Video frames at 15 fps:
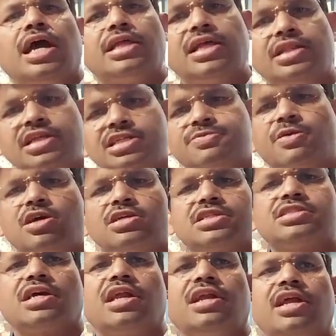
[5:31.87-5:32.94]
and then these
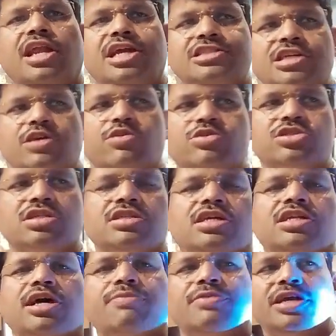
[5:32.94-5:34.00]
projects are under execution,
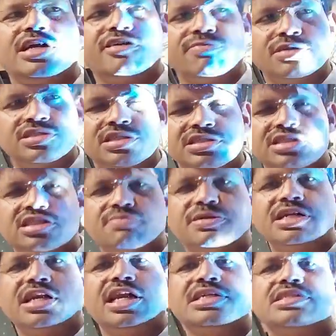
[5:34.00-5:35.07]
the uptake of machines is a
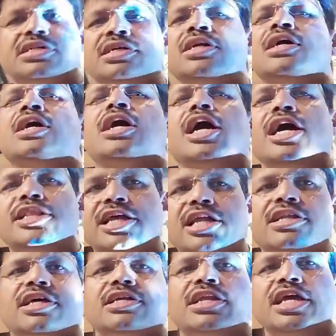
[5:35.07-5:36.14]
bit lesser, and
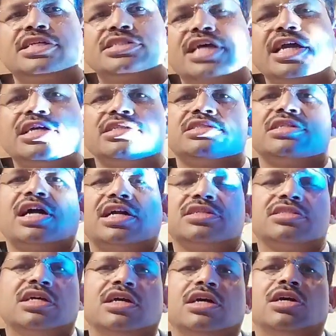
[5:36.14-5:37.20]
then the next cycle
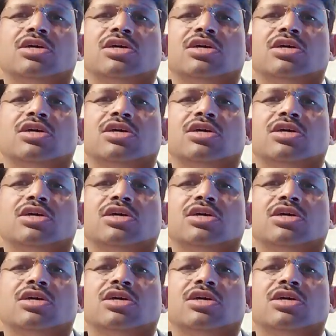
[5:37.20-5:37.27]
starts.